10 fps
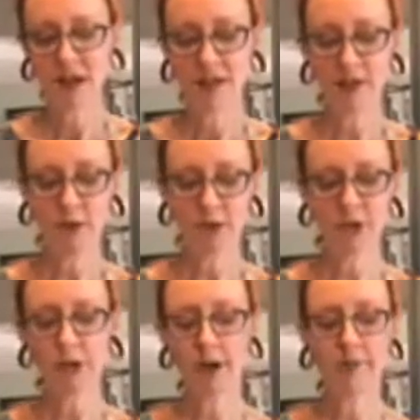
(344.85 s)
So
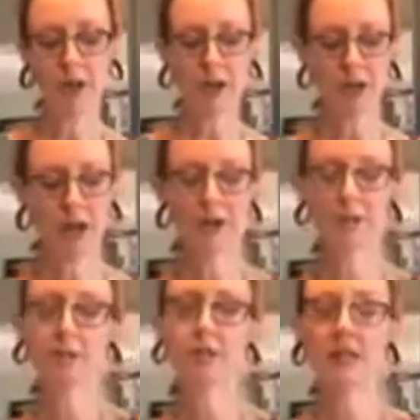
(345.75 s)
sugar. American Heart
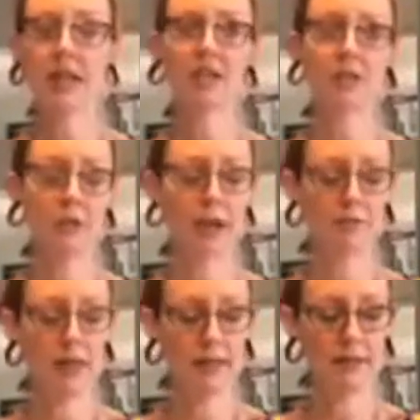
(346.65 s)
Association
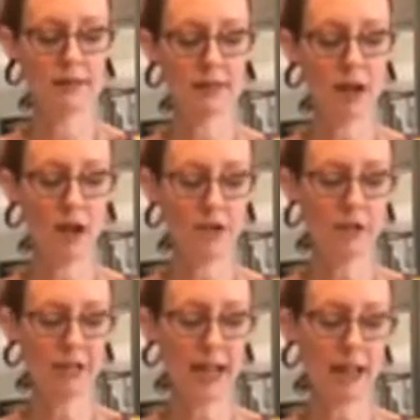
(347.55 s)
recommends
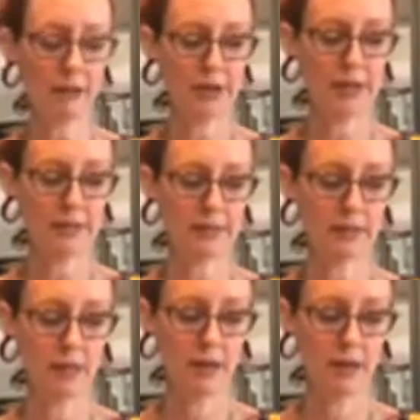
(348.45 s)
100 calories